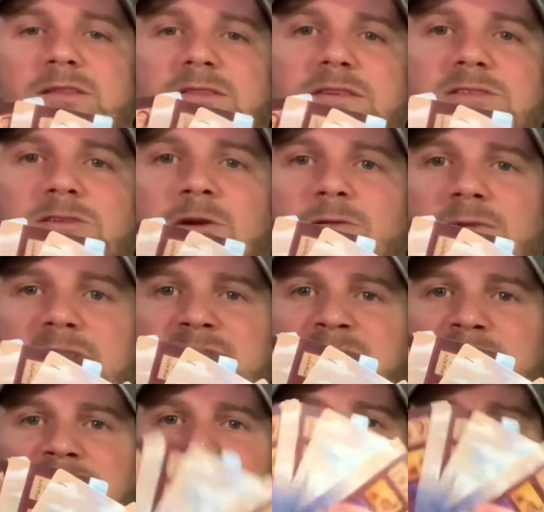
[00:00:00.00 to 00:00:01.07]
This is all the
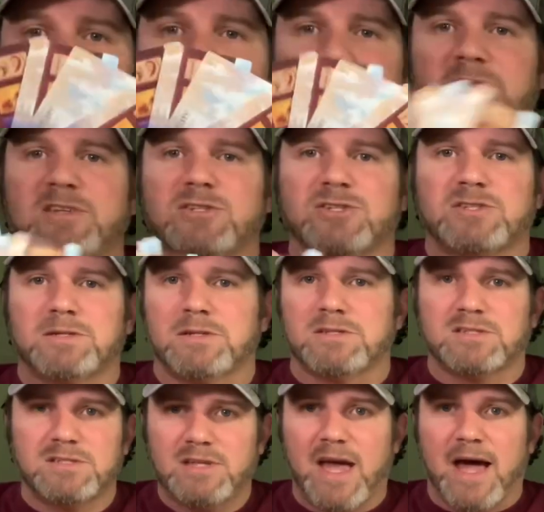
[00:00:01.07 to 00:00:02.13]
recipes. I keep these just in a
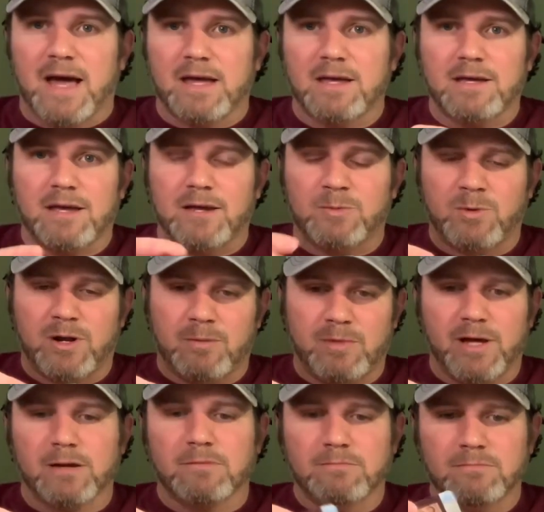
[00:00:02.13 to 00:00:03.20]
stack. And when I'm
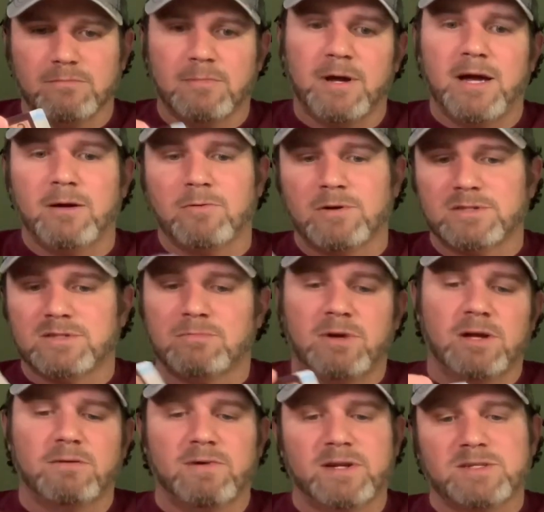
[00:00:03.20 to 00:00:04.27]
like, hmm, I want to
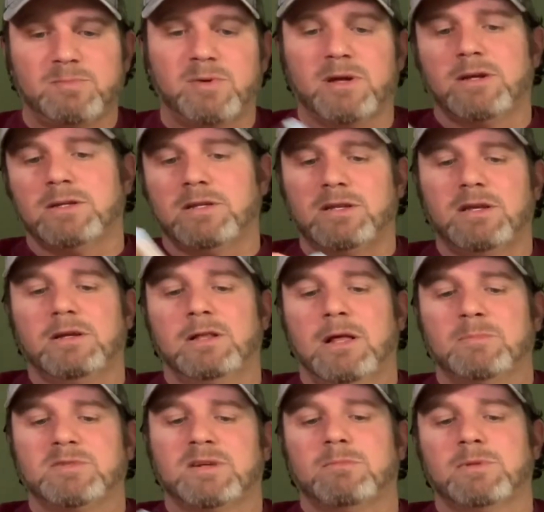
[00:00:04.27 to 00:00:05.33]
make a recipe. I need to heal
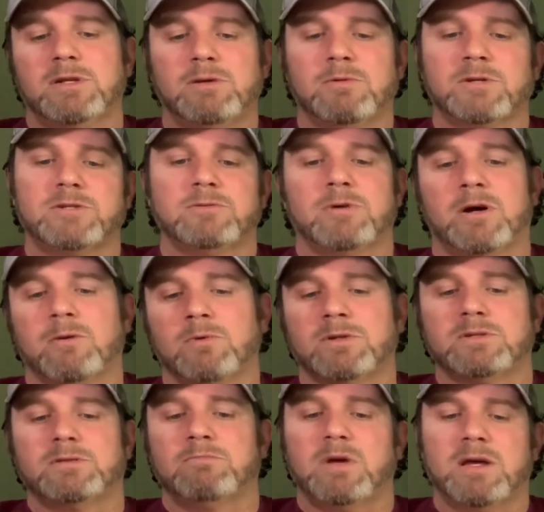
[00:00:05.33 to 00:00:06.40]
up somebody. What do I
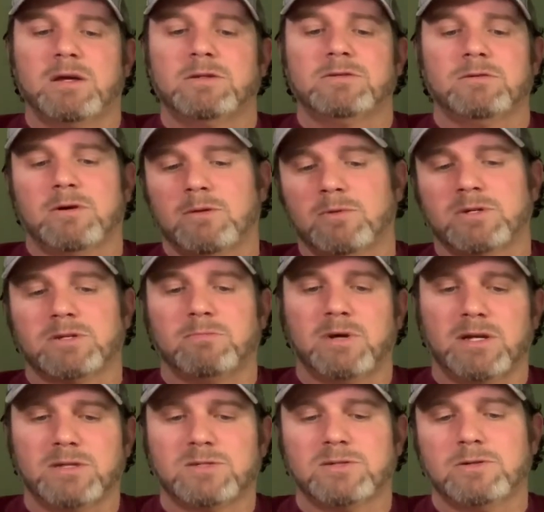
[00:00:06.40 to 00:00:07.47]
want to make? Do I want to
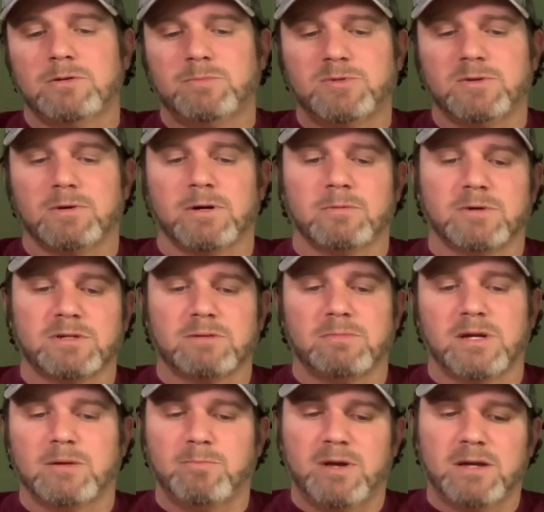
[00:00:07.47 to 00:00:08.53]
make soup? Do I want to
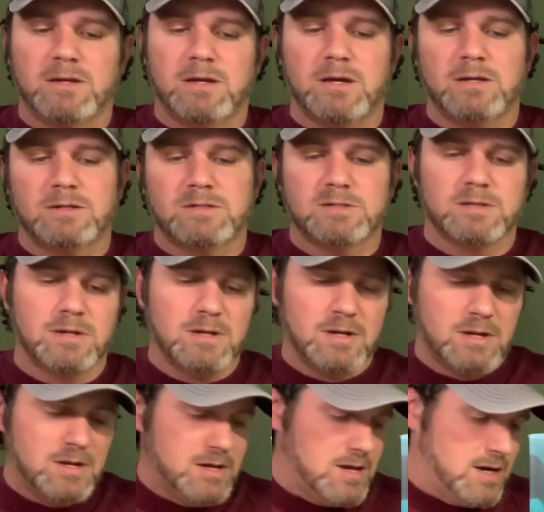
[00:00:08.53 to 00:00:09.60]
make pancakes?
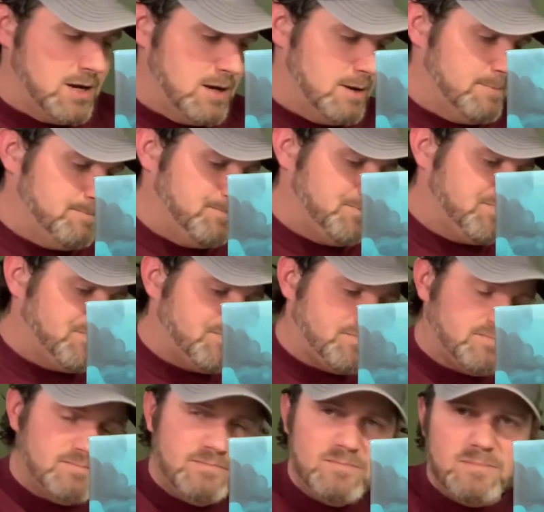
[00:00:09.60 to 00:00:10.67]
Um,
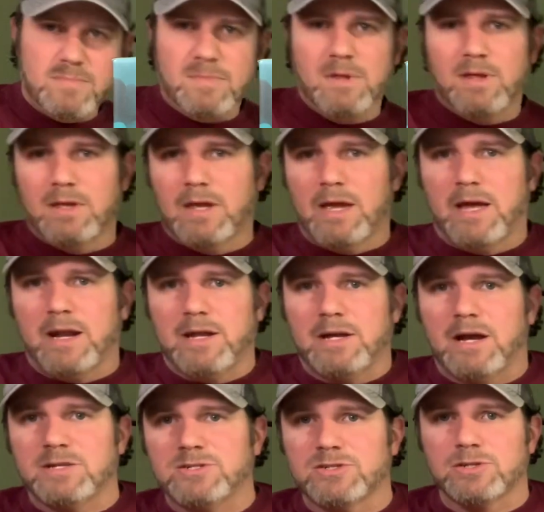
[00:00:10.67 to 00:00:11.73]
and I,
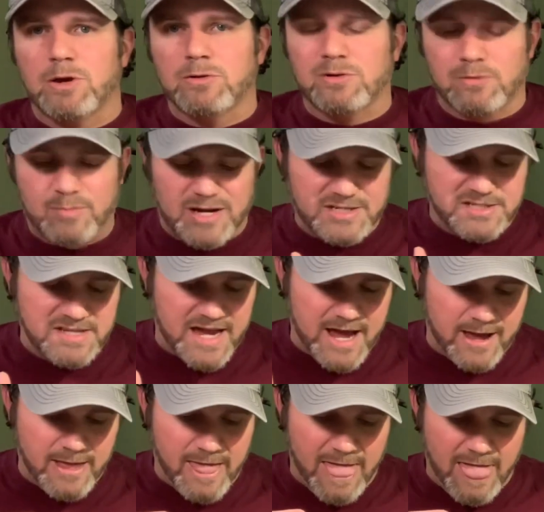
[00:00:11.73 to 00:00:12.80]
I just go through my stack.